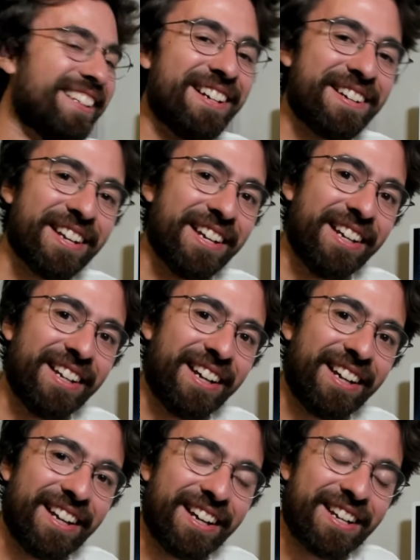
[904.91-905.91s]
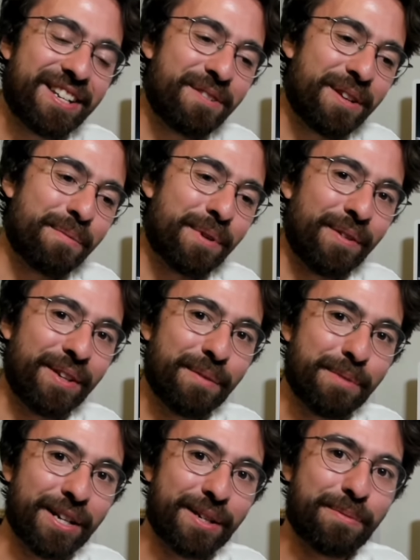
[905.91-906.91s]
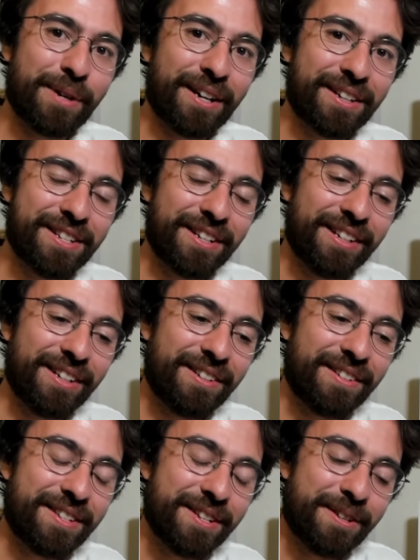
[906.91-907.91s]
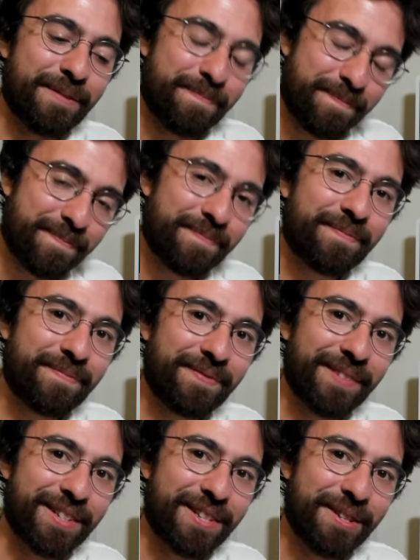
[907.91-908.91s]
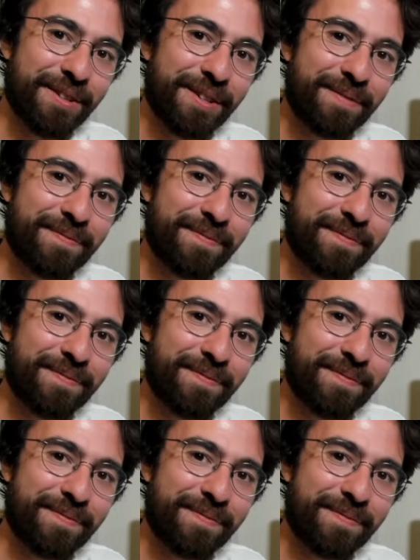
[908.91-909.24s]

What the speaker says: Okay, I guess we can probably get back to practicing now. So, let's do it.